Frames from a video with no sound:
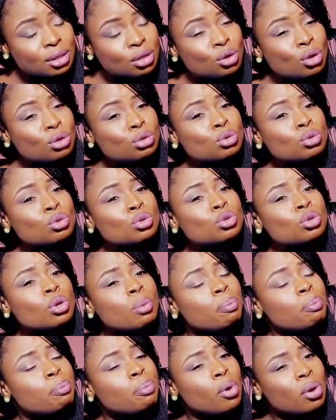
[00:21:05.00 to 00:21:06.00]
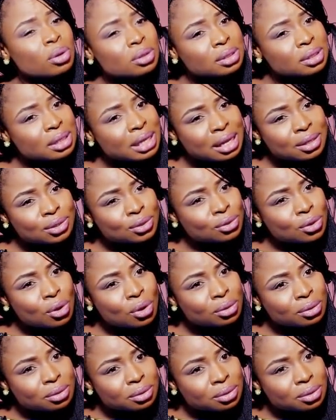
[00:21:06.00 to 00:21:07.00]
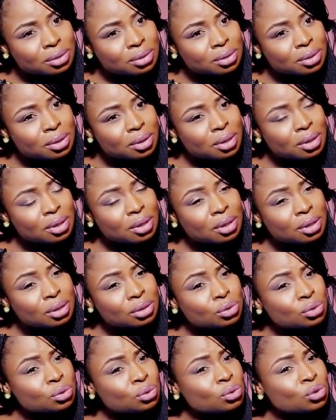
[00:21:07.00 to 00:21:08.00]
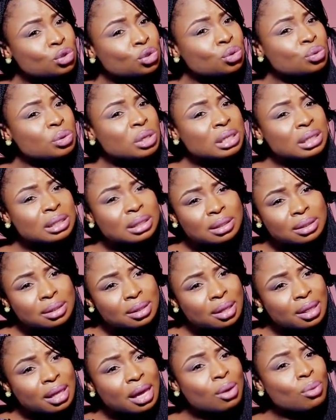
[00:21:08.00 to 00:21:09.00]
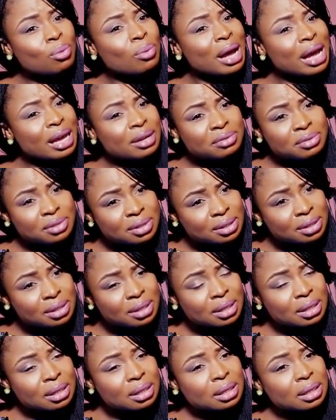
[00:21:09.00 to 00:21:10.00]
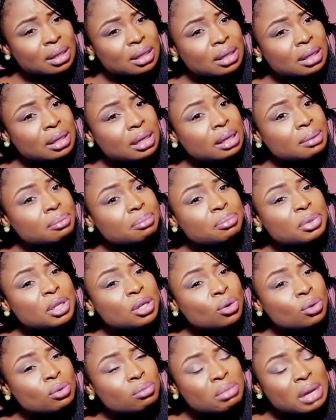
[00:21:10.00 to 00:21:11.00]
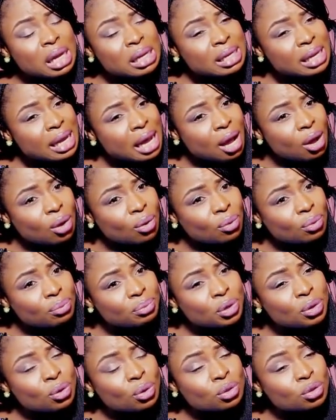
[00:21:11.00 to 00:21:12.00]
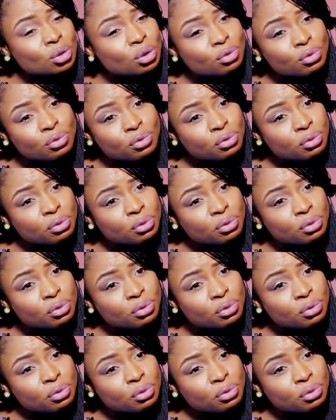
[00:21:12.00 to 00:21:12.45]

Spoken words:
not to support their sons, to treat their wives anyhow because of,